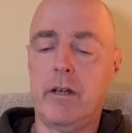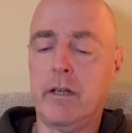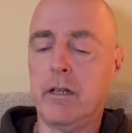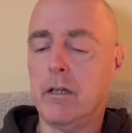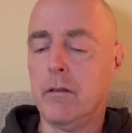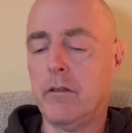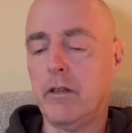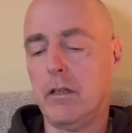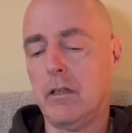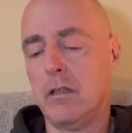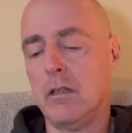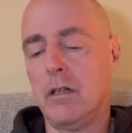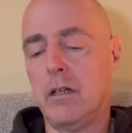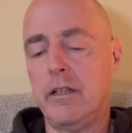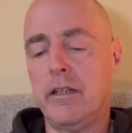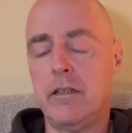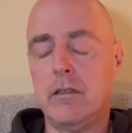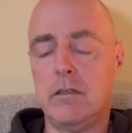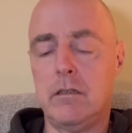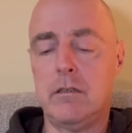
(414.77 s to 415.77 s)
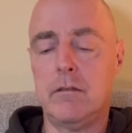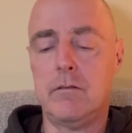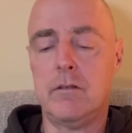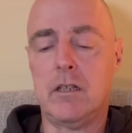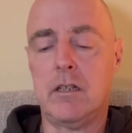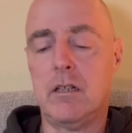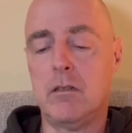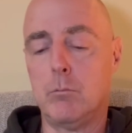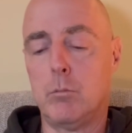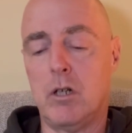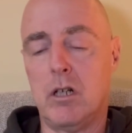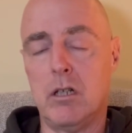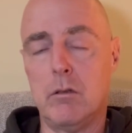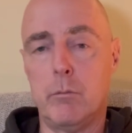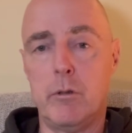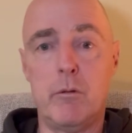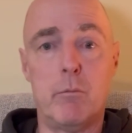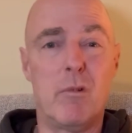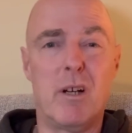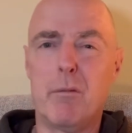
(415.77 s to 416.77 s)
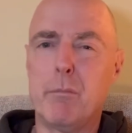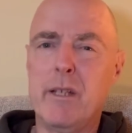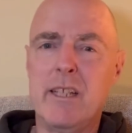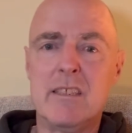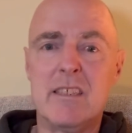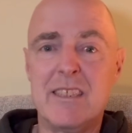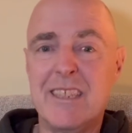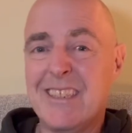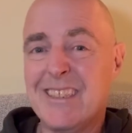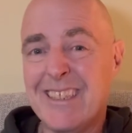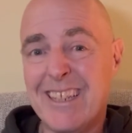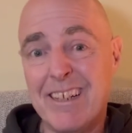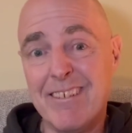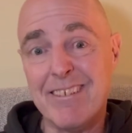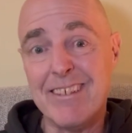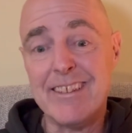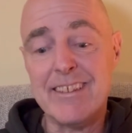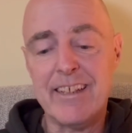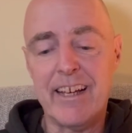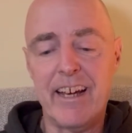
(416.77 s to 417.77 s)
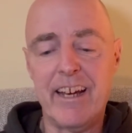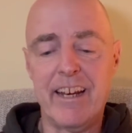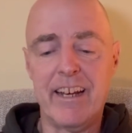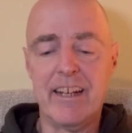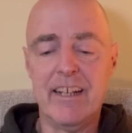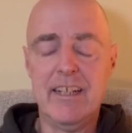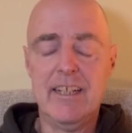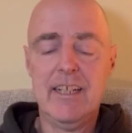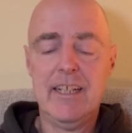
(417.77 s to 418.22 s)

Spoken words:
And I think the likelihood of a hung parliament might be a 6 out of 10.